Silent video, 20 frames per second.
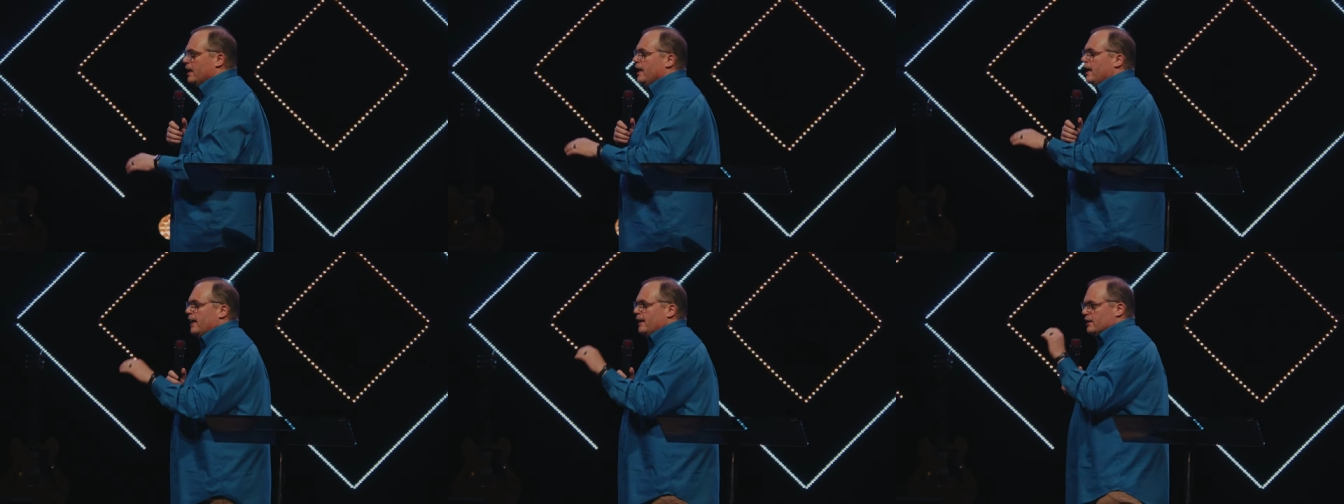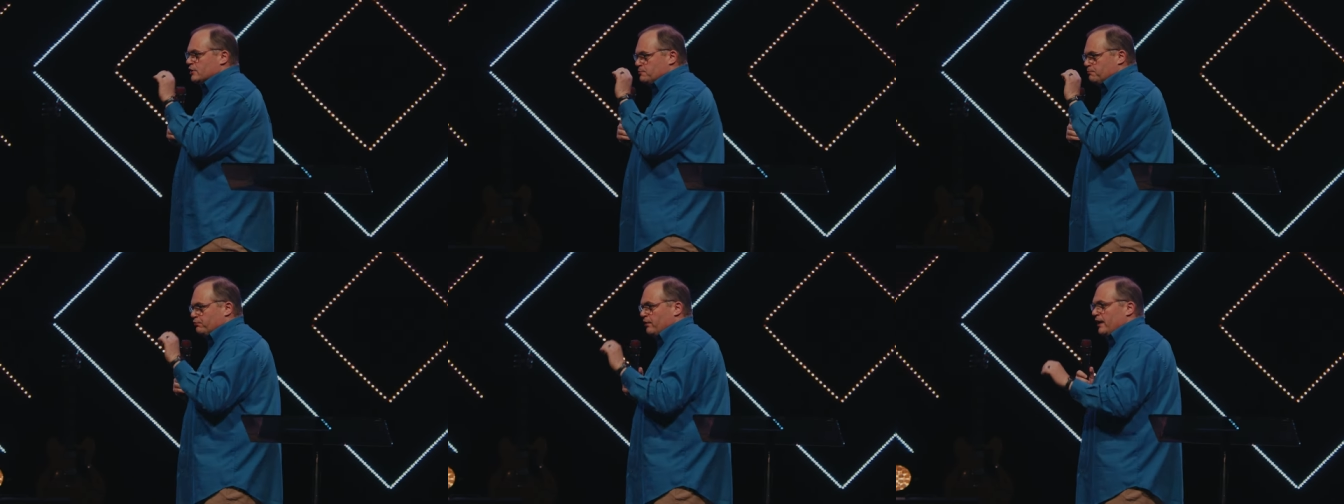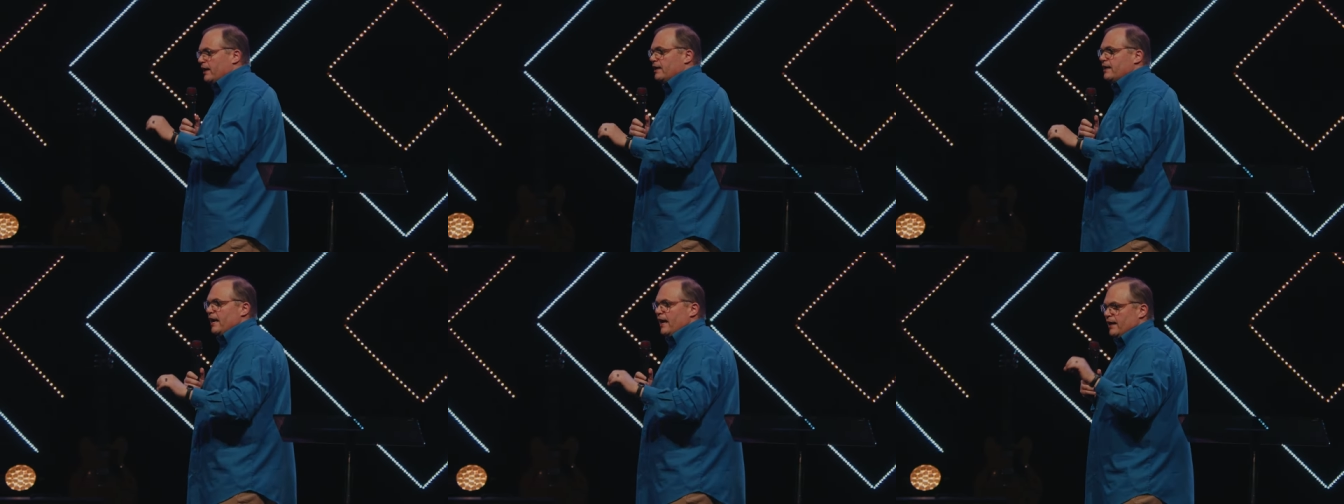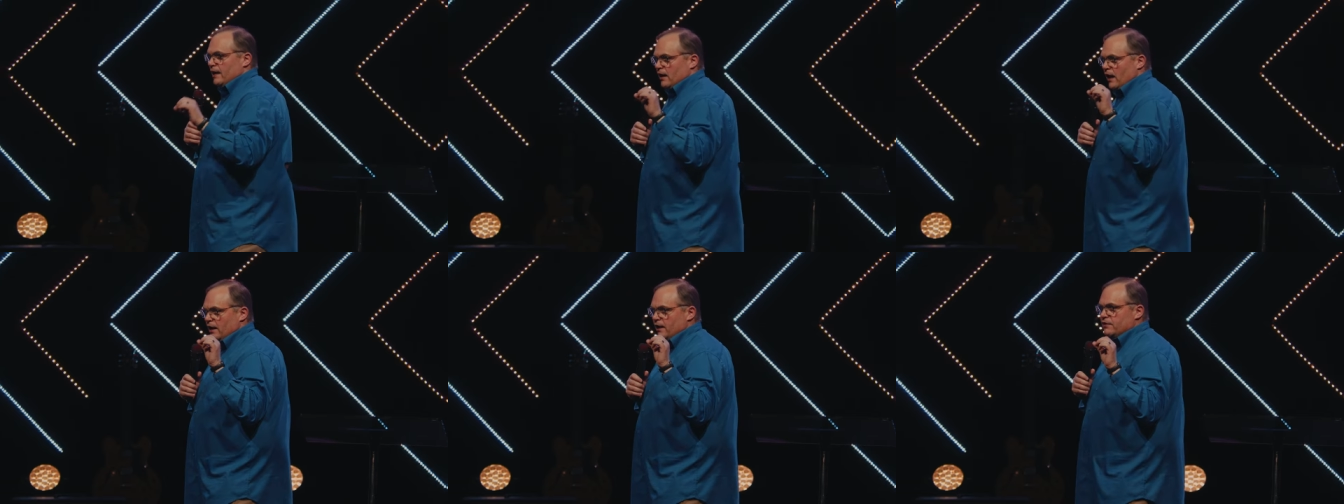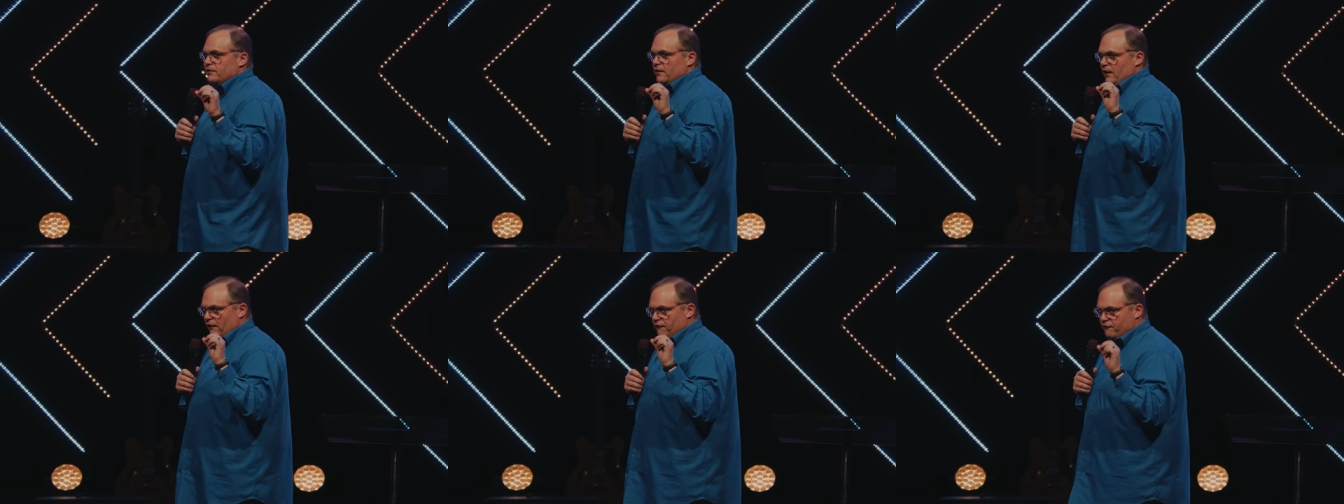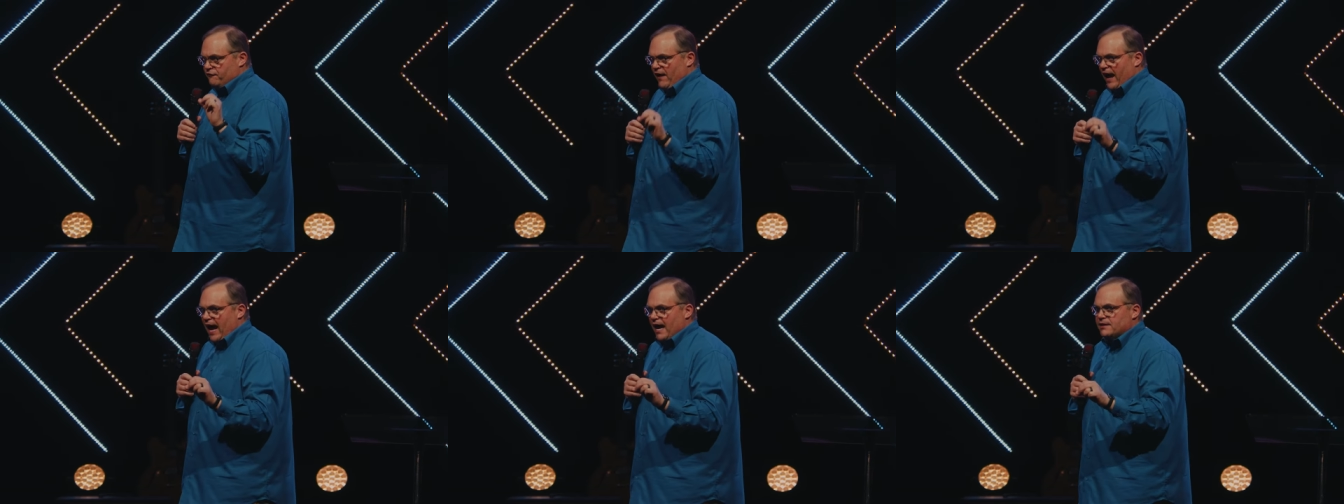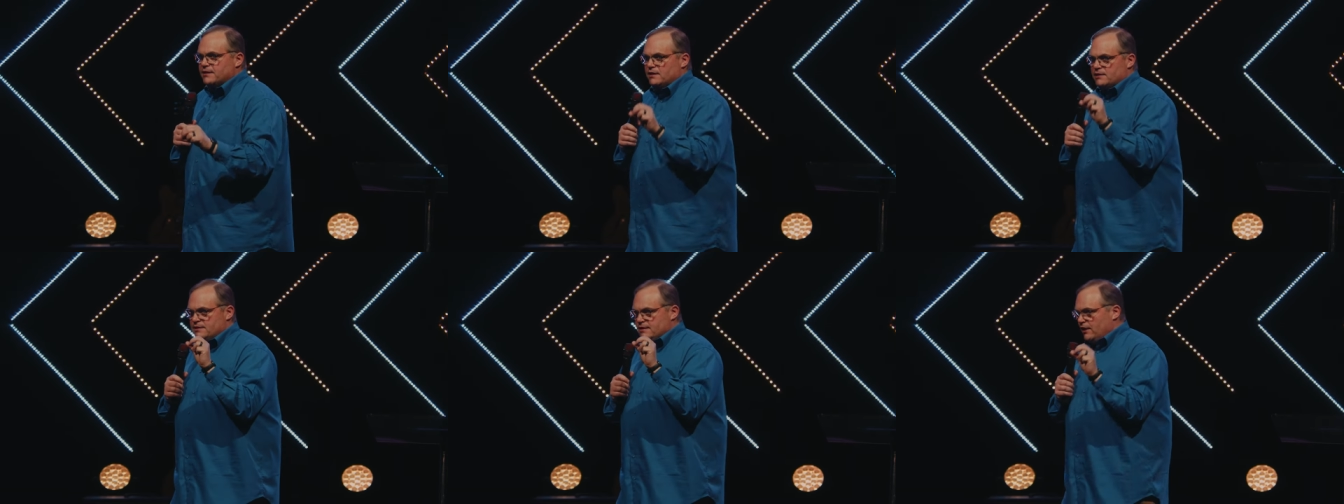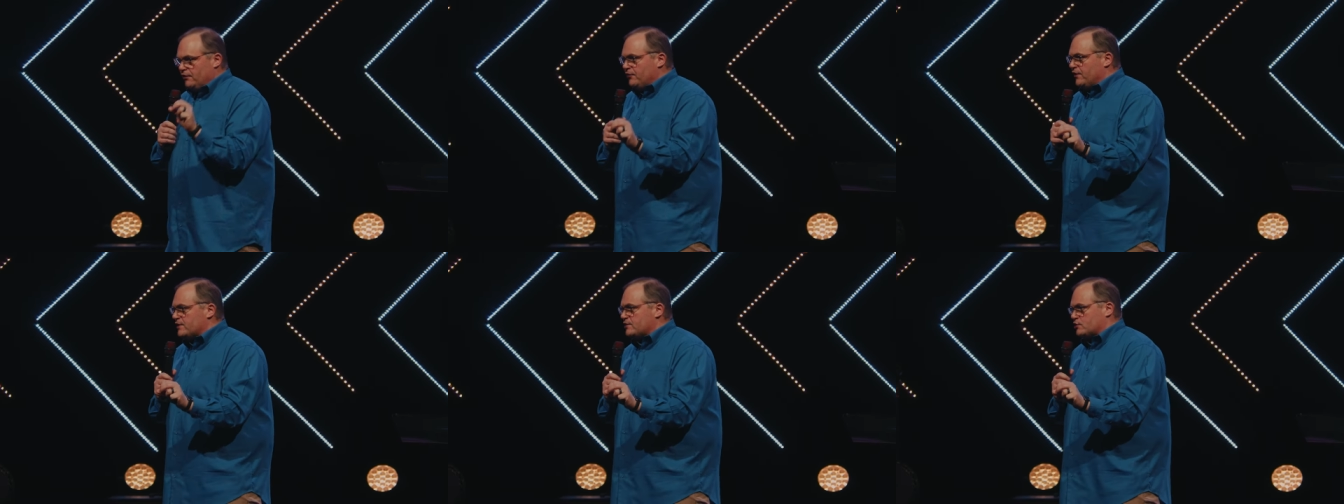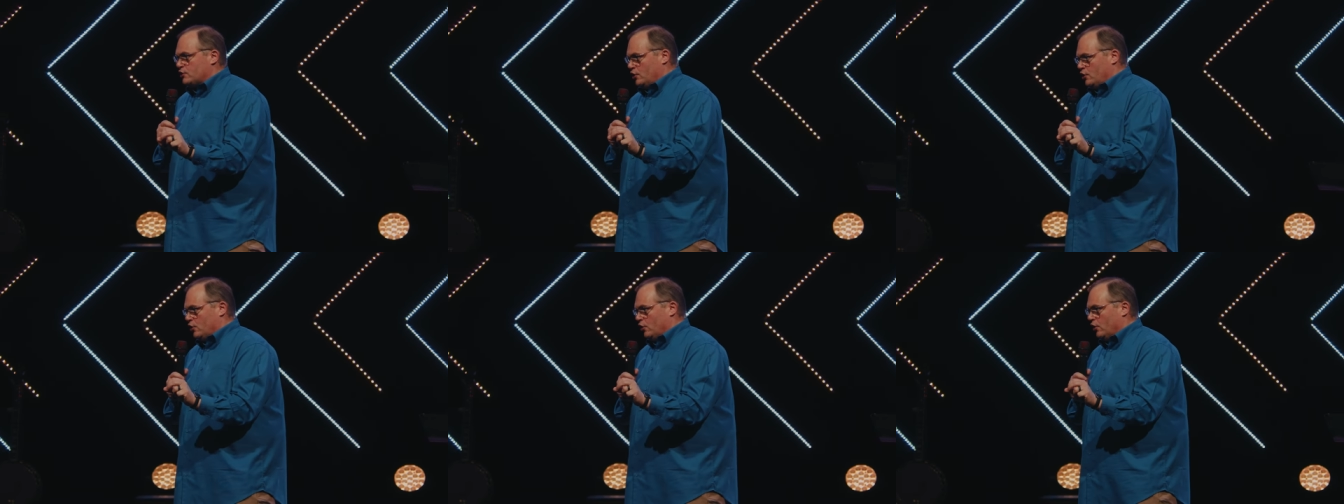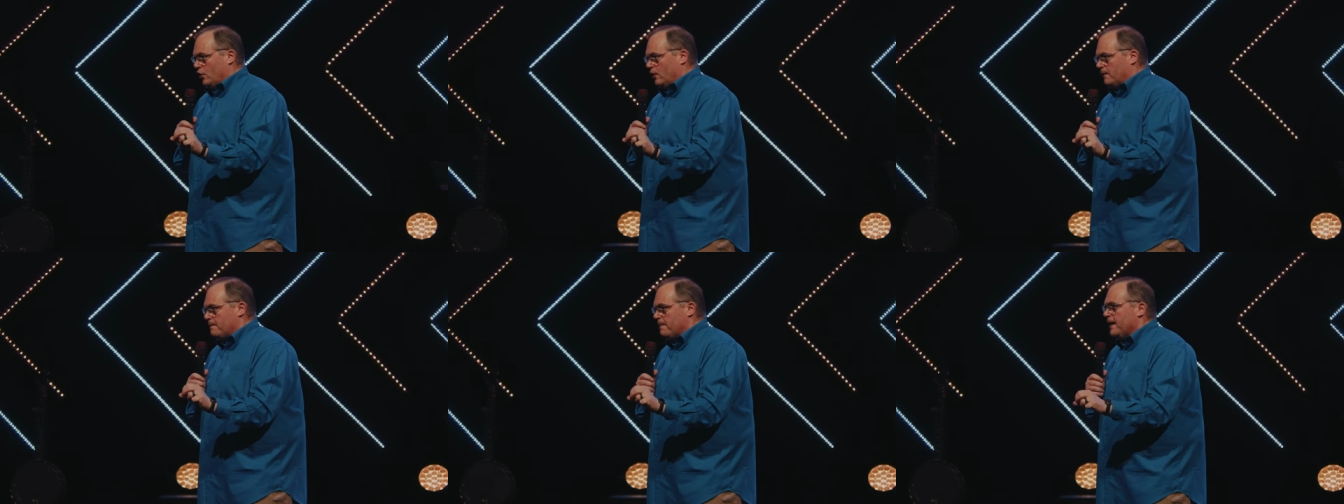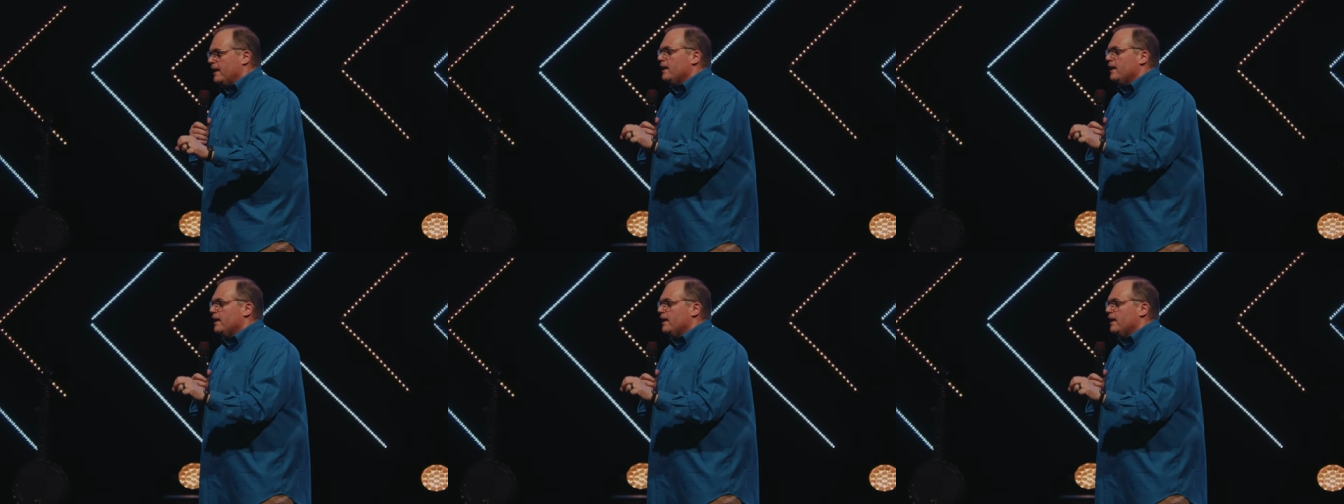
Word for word: It is predicated on a fact. Did this occur?